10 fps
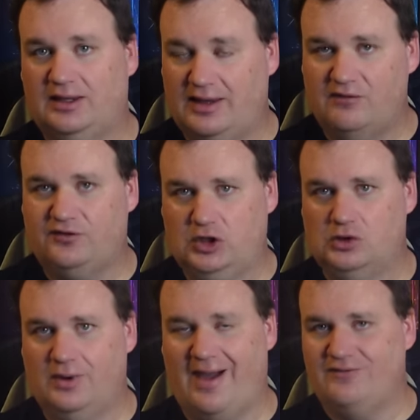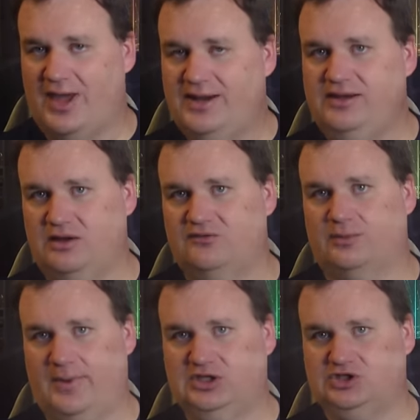If you have any
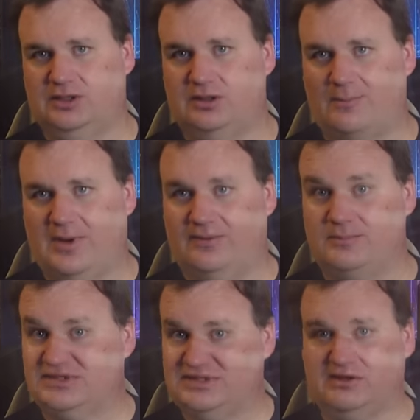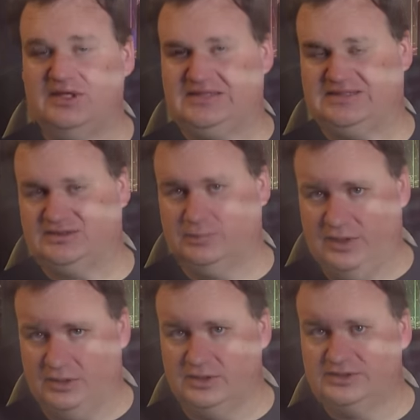information about the mysterious
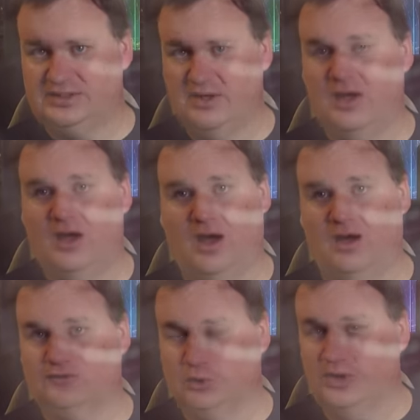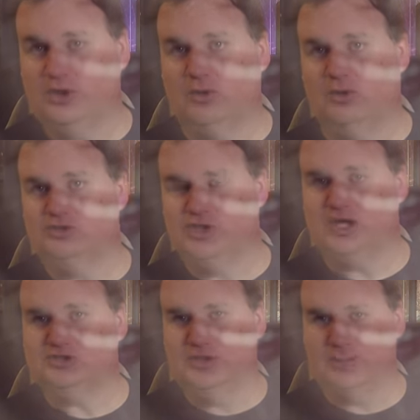disappearance of twenty-year-old
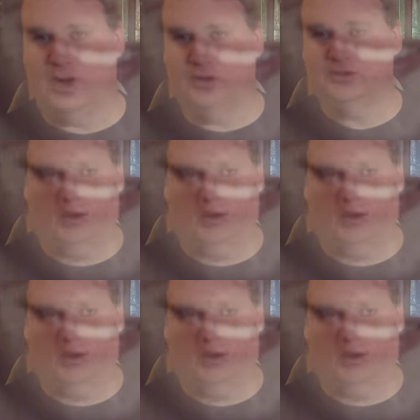Josh Guimond